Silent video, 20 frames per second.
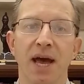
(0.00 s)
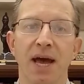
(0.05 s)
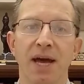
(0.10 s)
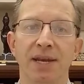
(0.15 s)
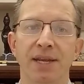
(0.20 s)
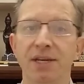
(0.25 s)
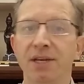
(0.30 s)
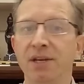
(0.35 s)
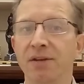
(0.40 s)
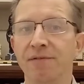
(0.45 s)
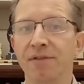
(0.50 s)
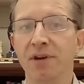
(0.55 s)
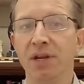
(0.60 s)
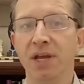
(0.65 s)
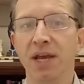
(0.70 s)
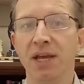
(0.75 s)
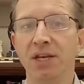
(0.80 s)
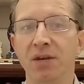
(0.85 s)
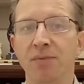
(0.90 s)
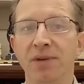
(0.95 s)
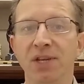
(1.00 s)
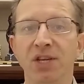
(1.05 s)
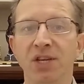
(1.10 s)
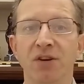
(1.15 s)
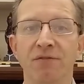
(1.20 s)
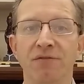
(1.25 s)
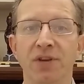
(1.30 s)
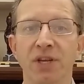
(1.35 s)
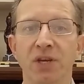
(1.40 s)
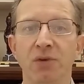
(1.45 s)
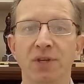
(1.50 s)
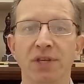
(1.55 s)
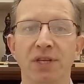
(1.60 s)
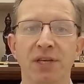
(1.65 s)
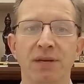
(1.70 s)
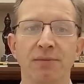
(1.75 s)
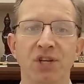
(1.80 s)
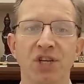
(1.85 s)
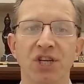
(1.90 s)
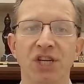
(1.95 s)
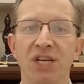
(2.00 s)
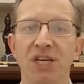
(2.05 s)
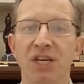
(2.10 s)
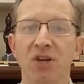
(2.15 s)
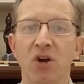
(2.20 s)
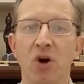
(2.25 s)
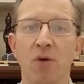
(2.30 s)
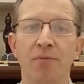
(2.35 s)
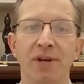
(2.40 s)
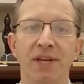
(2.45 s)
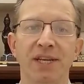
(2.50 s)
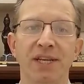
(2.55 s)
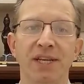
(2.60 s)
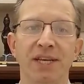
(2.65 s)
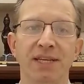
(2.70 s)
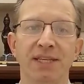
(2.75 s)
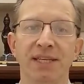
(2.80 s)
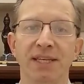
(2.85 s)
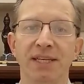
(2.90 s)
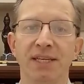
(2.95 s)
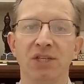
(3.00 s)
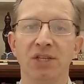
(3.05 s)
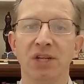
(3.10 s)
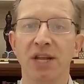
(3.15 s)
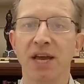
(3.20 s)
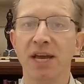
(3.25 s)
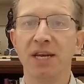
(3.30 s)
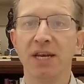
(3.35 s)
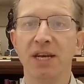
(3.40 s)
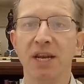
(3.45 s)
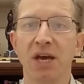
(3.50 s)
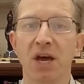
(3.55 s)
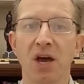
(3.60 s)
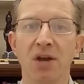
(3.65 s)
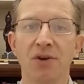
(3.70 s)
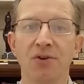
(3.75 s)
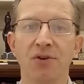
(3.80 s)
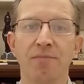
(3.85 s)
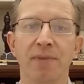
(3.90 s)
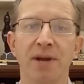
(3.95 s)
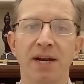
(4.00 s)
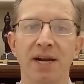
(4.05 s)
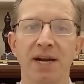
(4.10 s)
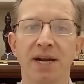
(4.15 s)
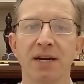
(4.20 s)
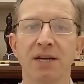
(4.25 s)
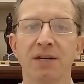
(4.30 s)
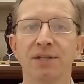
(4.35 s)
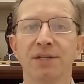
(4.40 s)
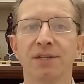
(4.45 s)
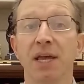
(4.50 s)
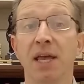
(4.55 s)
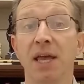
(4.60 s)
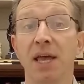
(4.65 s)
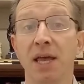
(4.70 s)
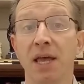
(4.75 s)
an intermediate frequency machine operating at 600 to 900 megahertz,